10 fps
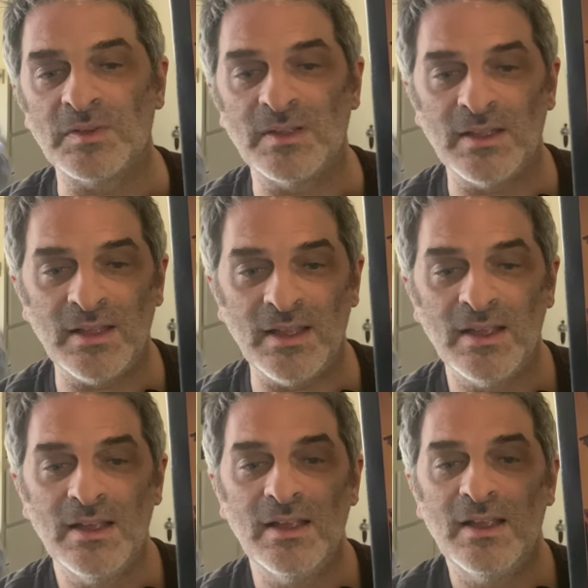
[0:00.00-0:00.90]
And then
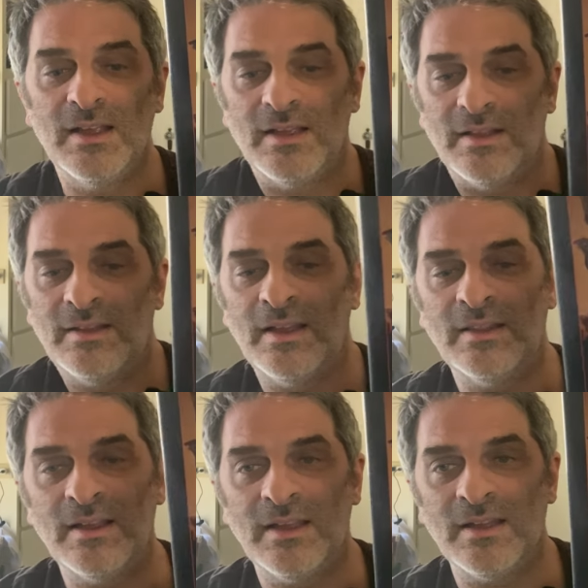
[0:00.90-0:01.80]

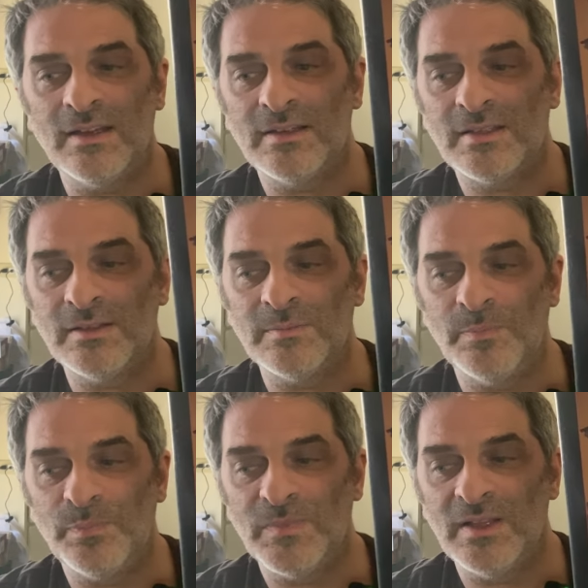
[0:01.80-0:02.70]
they get into,
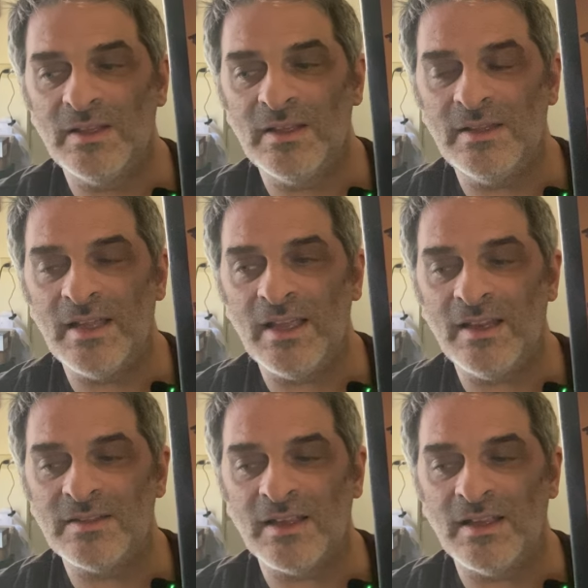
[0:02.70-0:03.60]
in the
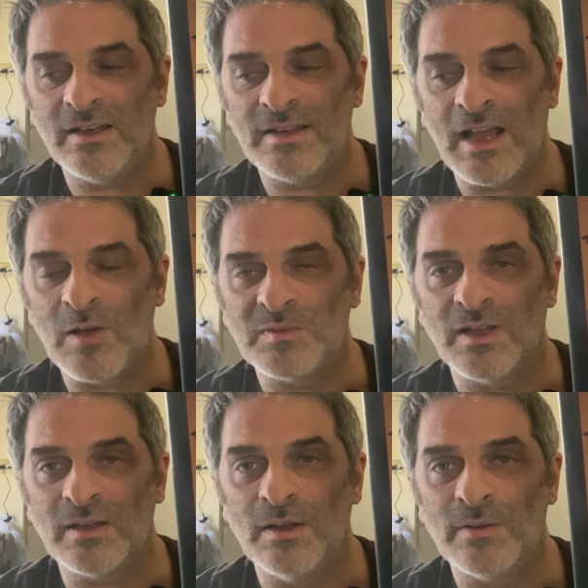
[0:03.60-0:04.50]
80s, they get into albums
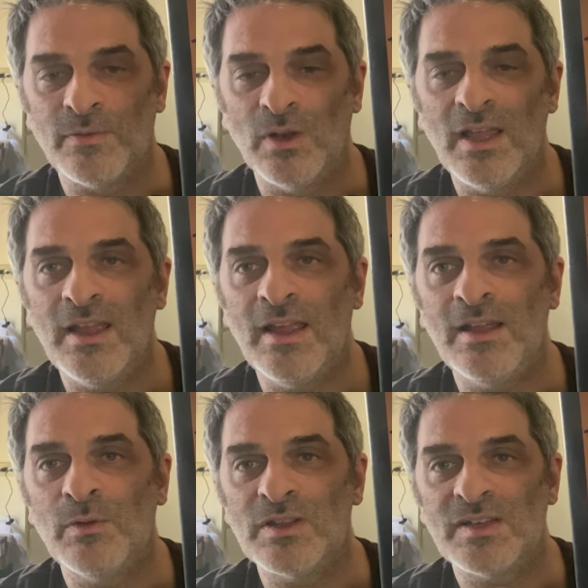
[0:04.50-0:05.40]
like La
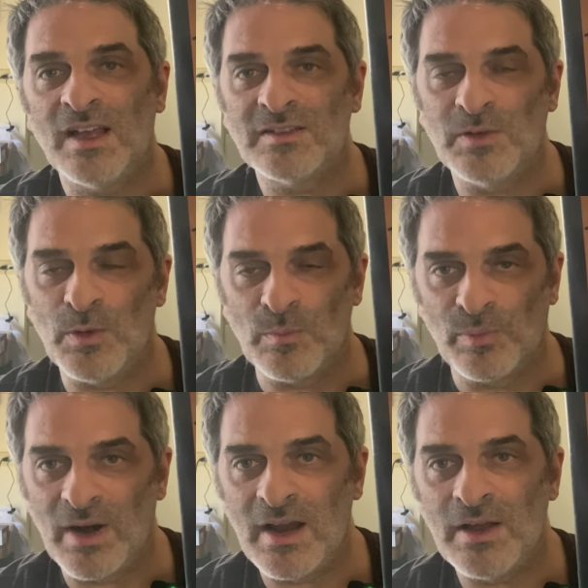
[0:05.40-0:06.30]
Follette, which has Golden
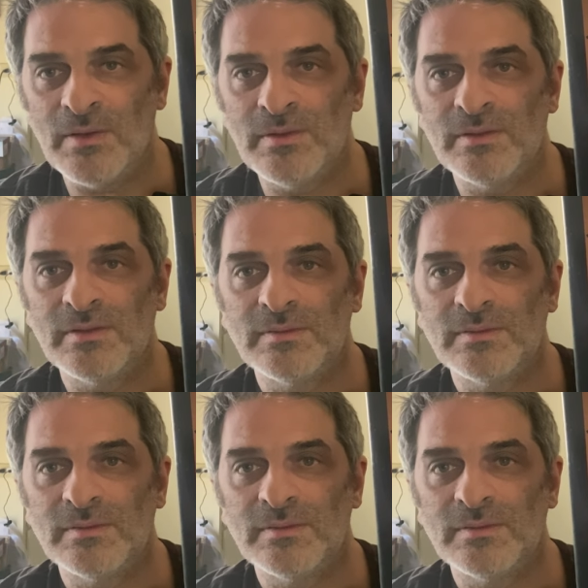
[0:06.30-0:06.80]
Brown.